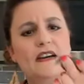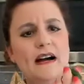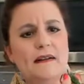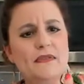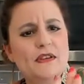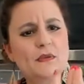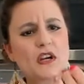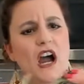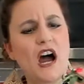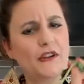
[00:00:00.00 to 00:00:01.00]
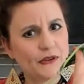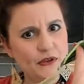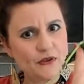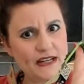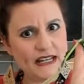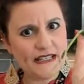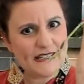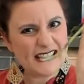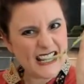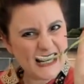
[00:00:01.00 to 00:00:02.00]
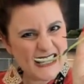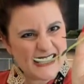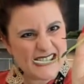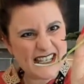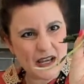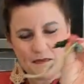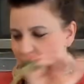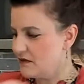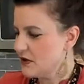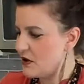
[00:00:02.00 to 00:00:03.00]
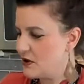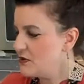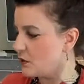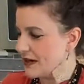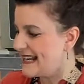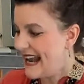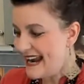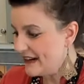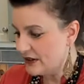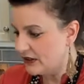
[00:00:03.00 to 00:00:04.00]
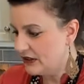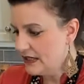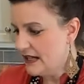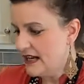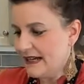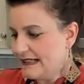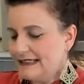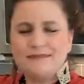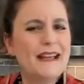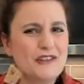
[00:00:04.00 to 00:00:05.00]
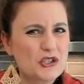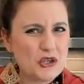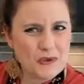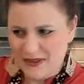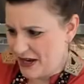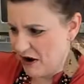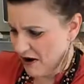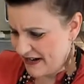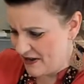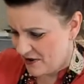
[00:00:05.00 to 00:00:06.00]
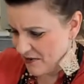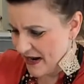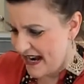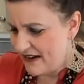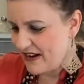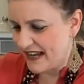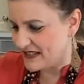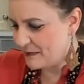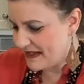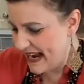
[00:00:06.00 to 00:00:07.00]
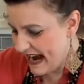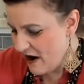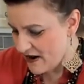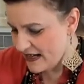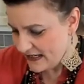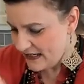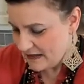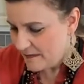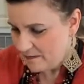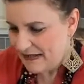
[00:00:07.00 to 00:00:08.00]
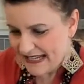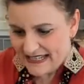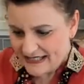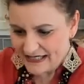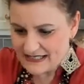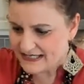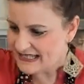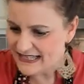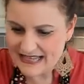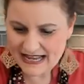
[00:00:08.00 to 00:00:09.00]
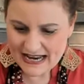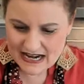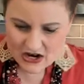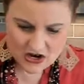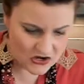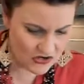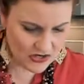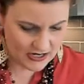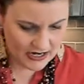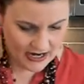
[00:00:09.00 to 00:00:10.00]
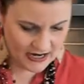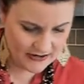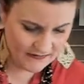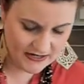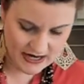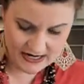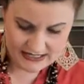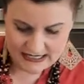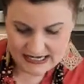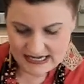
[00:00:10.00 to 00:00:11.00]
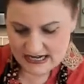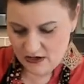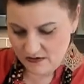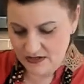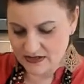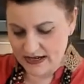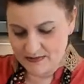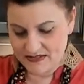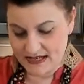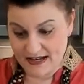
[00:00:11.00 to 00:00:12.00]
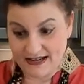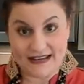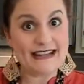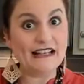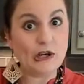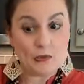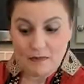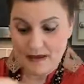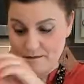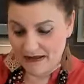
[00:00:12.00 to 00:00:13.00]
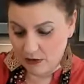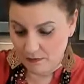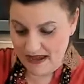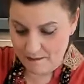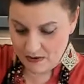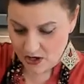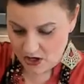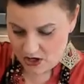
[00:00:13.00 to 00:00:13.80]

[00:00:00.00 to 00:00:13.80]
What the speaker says: these were collard greens and kind of the stems of those, or kale. I'm not sure what they are. Either way, I've got some carrot pieces in there. I've got in here, I'm seeing a yellow bell pepper.